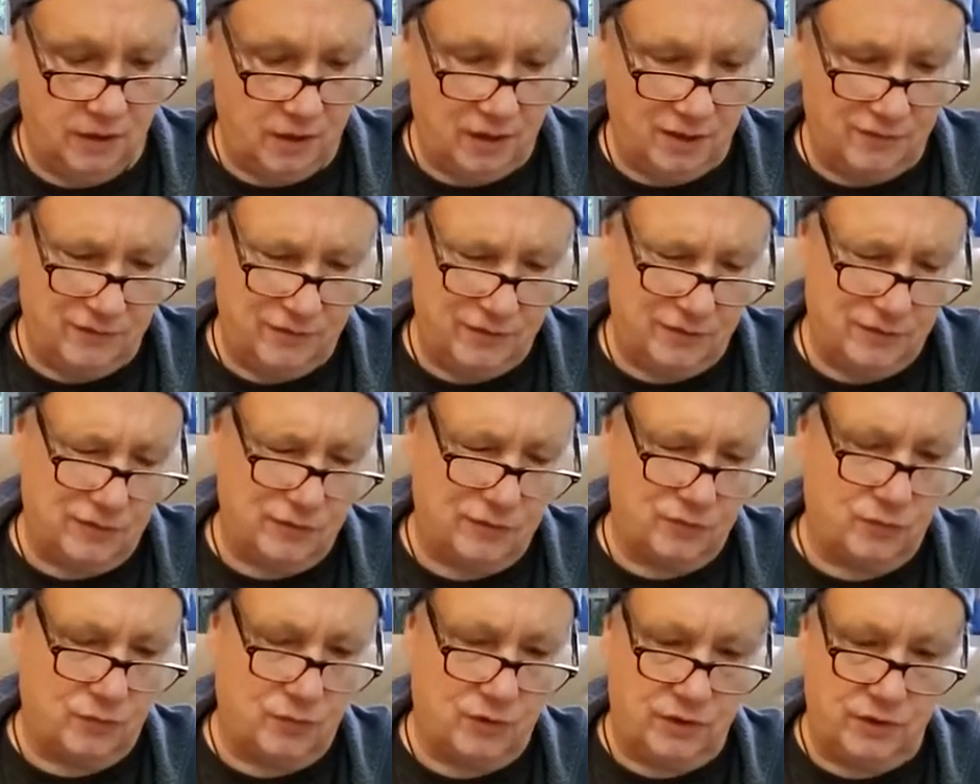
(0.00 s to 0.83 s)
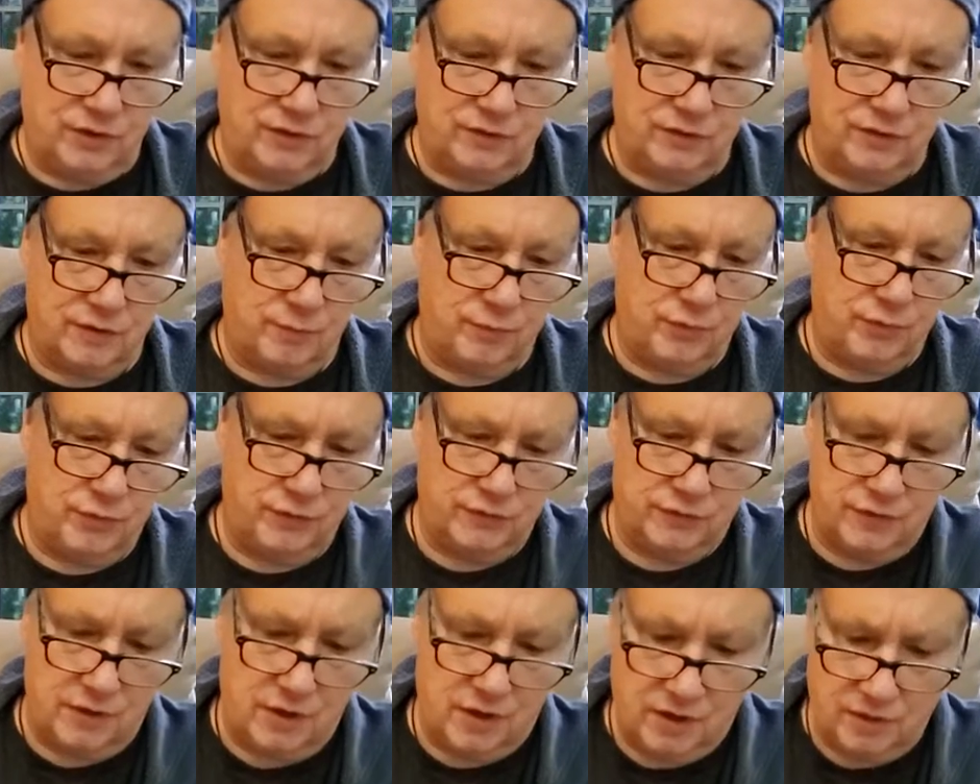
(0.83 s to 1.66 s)
I think these readings, I
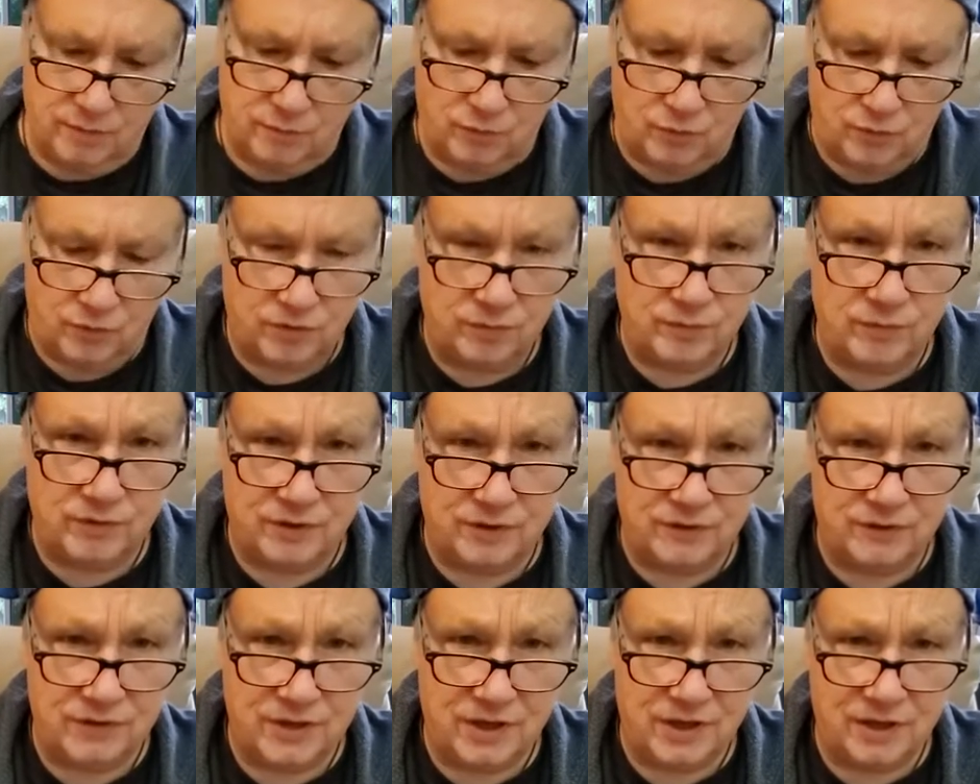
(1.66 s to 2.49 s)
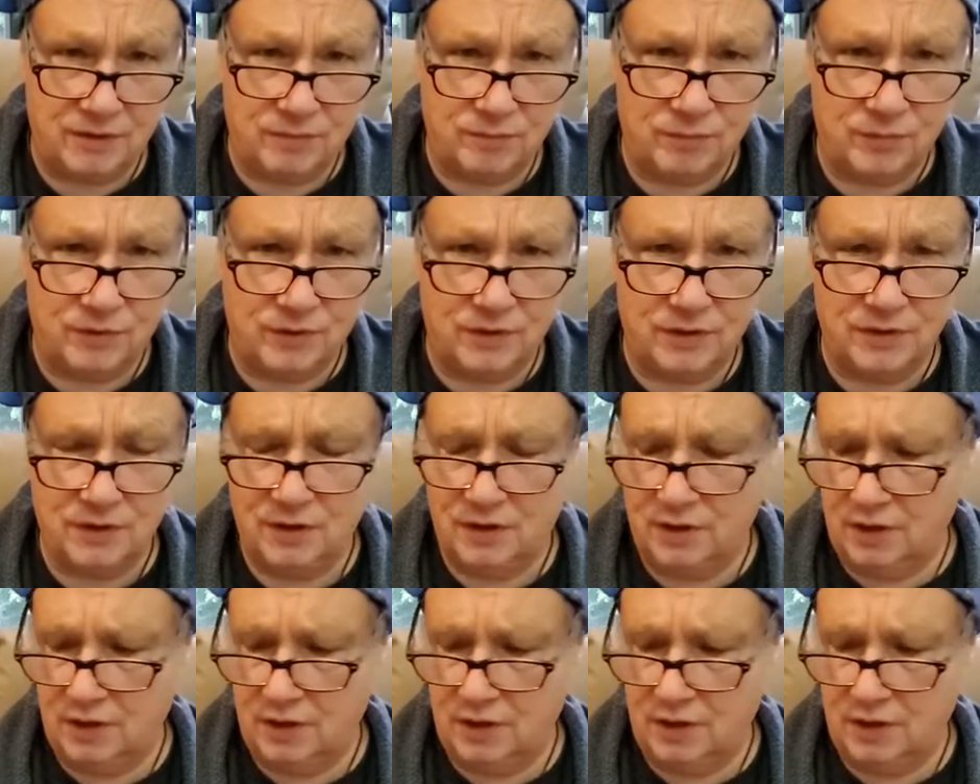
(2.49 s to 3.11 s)
put time on them and a date, but